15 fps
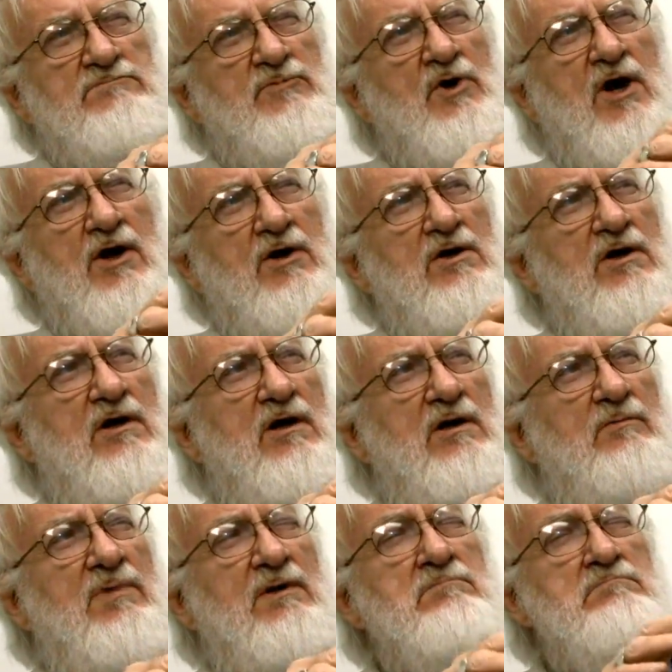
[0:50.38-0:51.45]
not
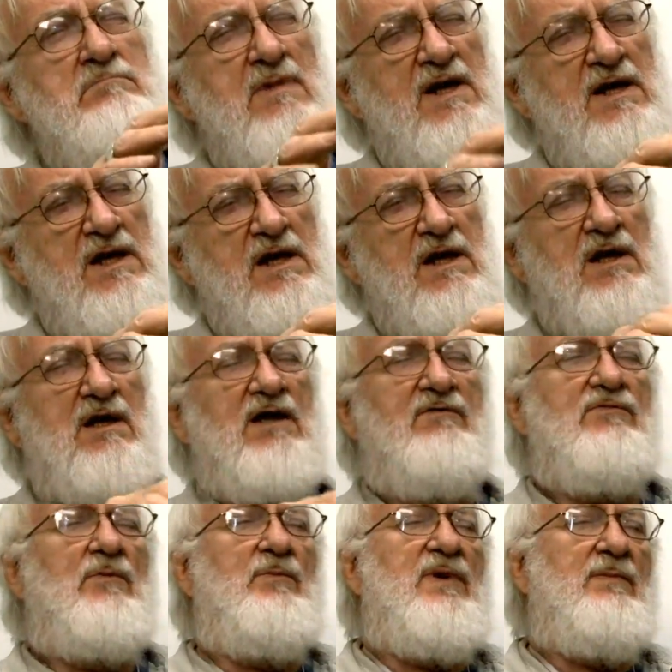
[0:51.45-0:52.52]
all, but many
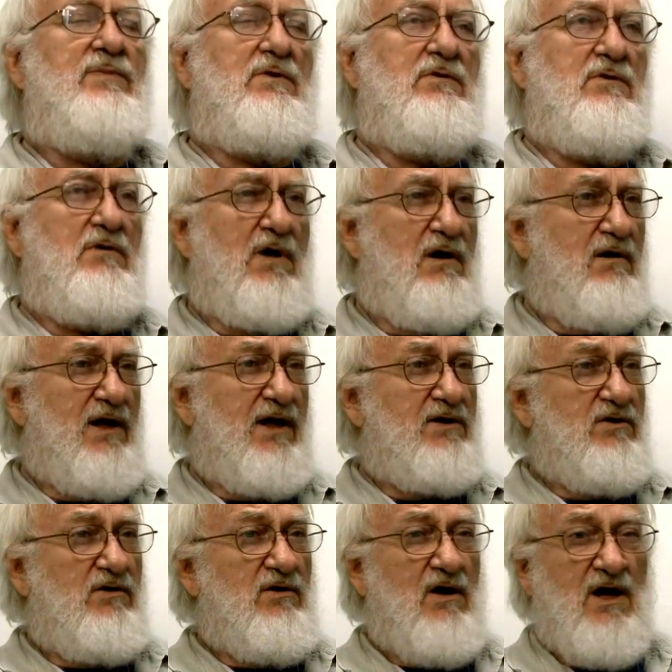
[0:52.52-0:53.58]
of the people who are
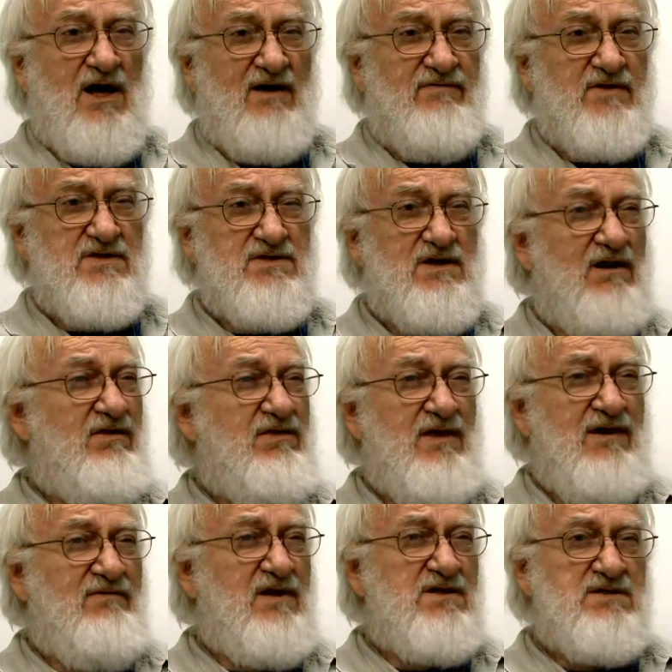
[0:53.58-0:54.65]
elected to office are
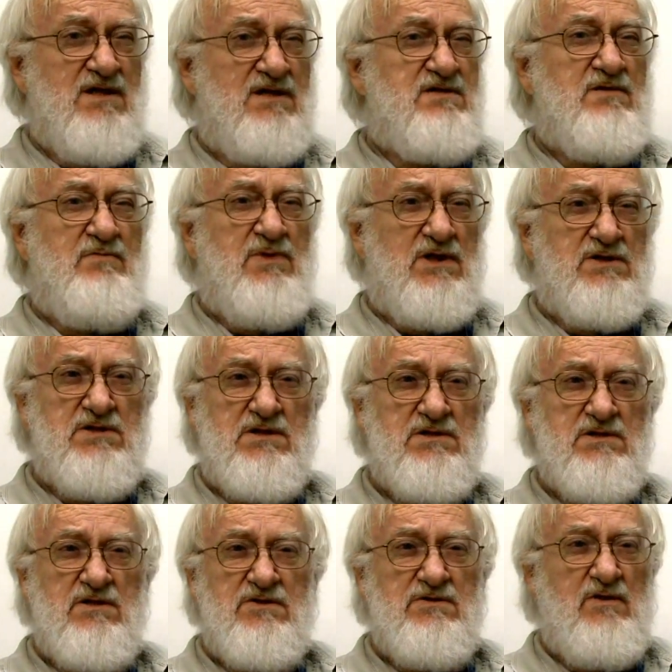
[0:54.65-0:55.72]
thieving sons of
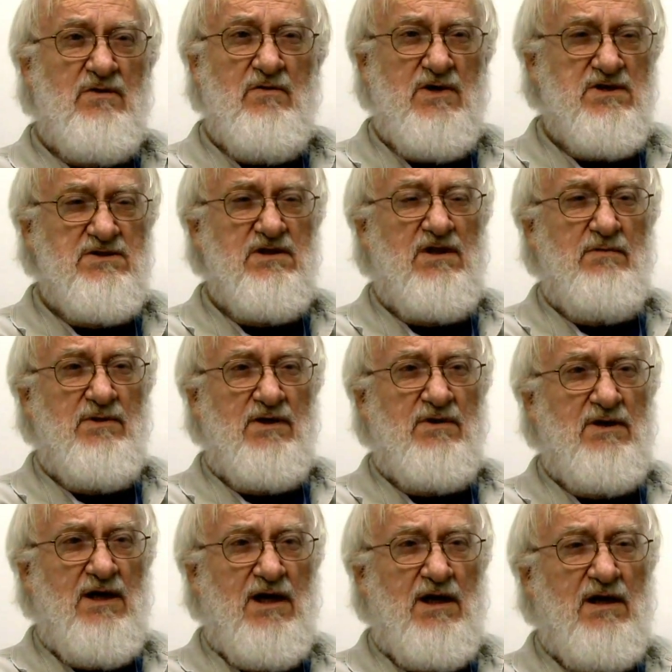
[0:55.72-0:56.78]
bitches. There's no question
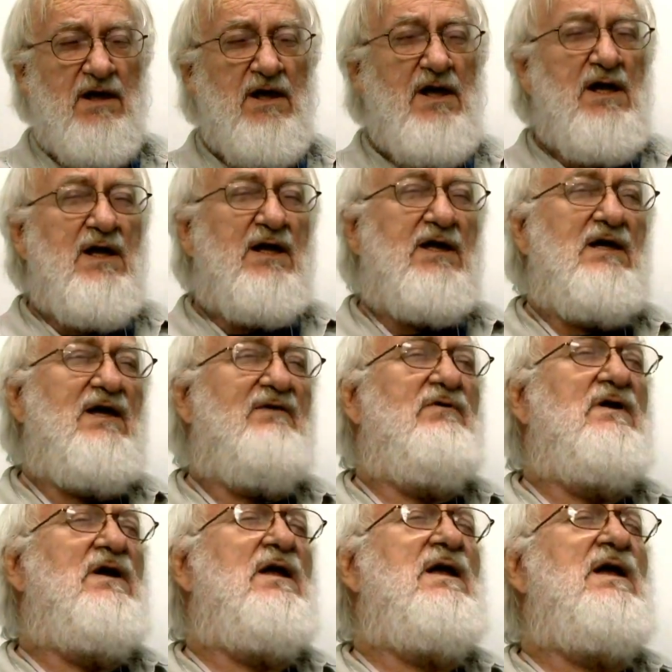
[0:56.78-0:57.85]
about that.
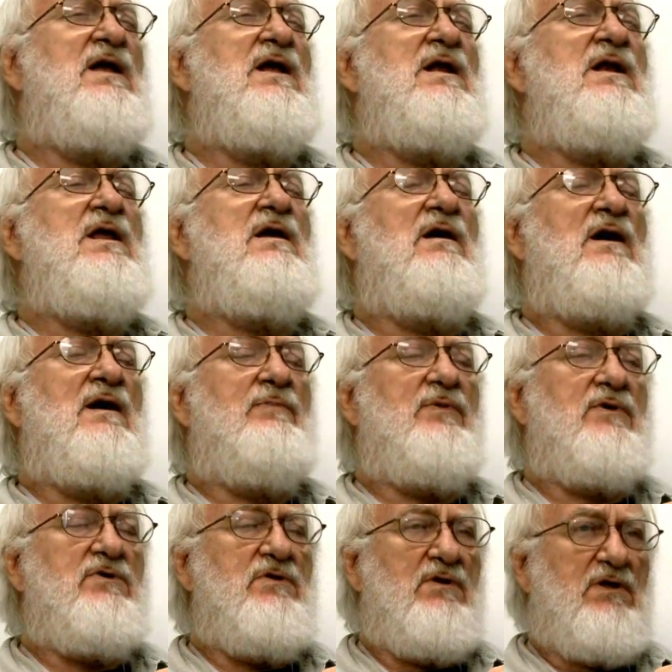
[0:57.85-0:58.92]
Given any
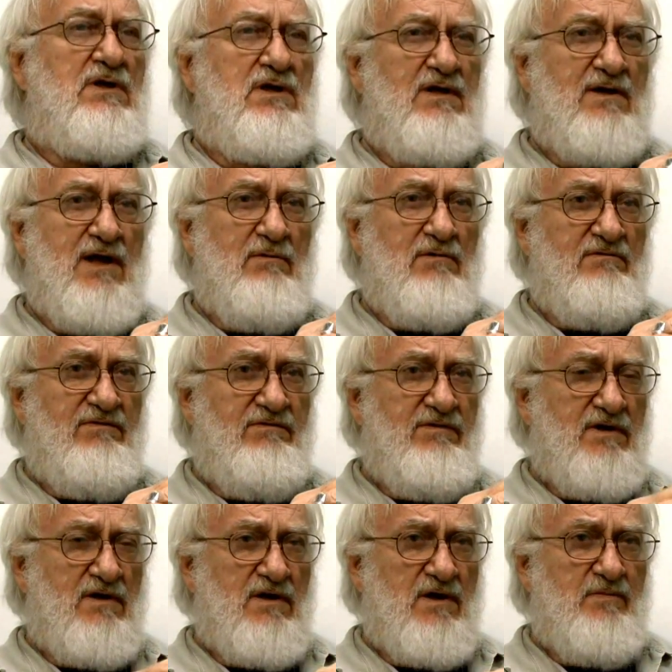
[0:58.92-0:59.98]
opportunity, they will
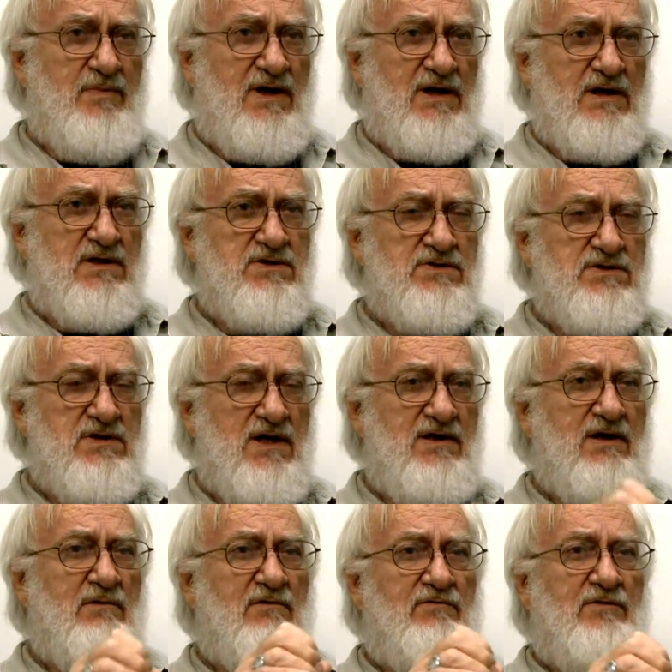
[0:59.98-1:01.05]
fill their pockets,
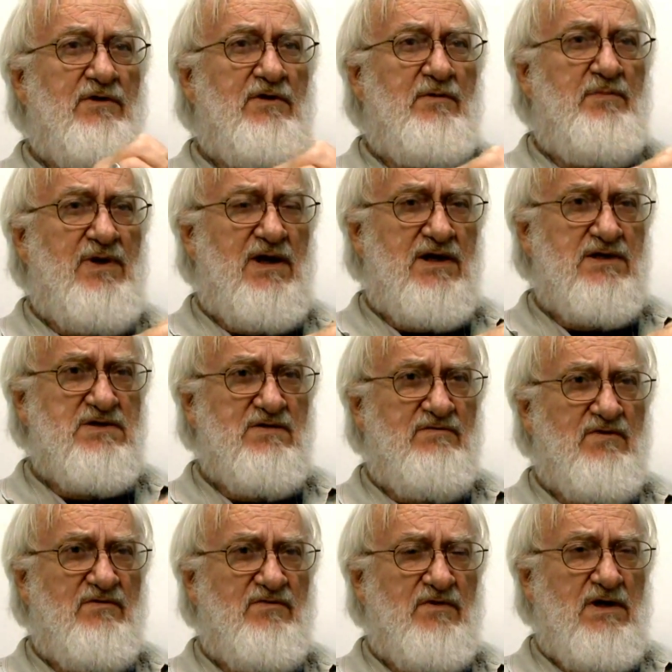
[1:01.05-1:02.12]
and they will fill the pockets
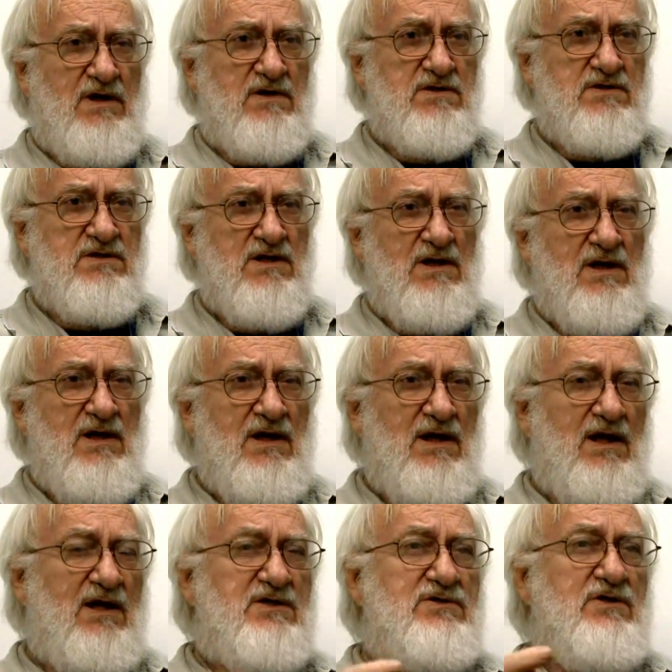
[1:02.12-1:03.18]
of their friends.
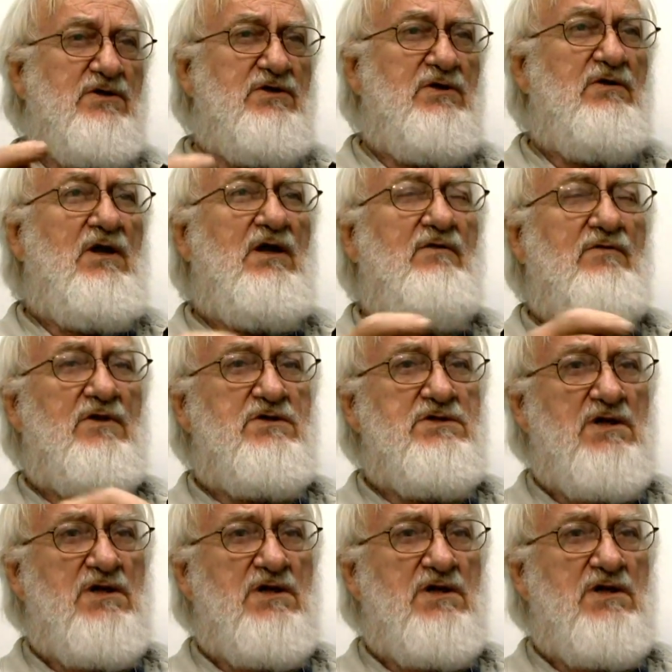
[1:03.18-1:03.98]
It's the duty of the